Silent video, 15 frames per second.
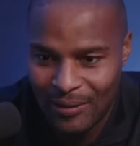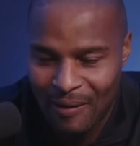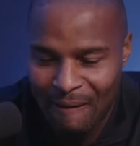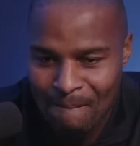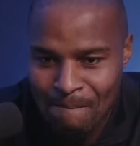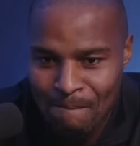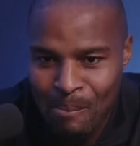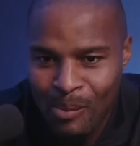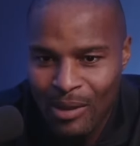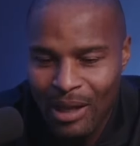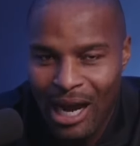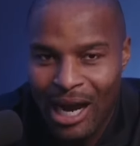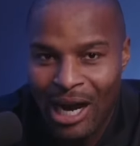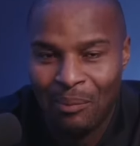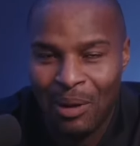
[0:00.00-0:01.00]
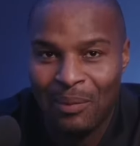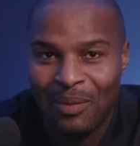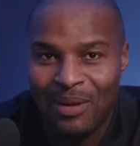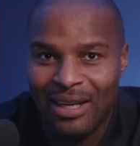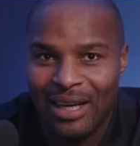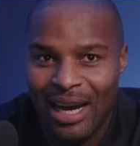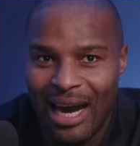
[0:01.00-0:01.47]
I
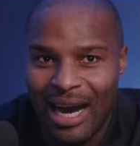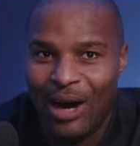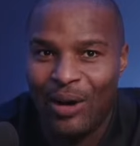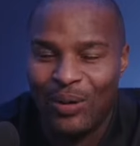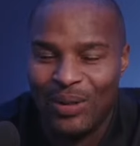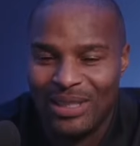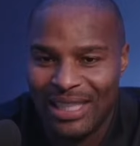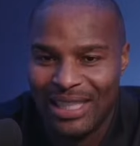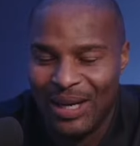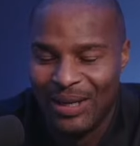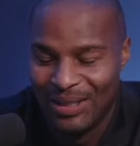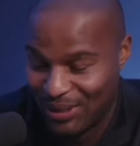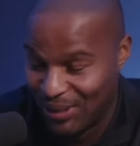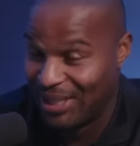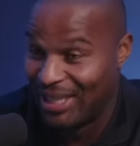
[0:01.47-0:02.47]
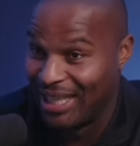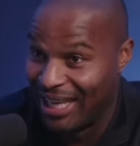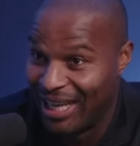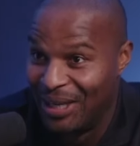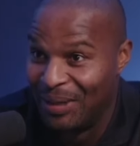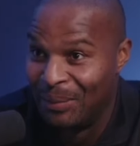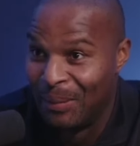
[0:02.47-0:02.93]
remember I was during the
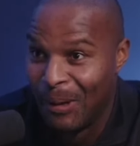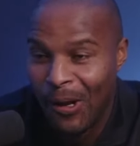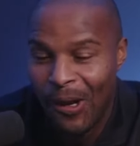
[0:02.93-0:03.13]
game,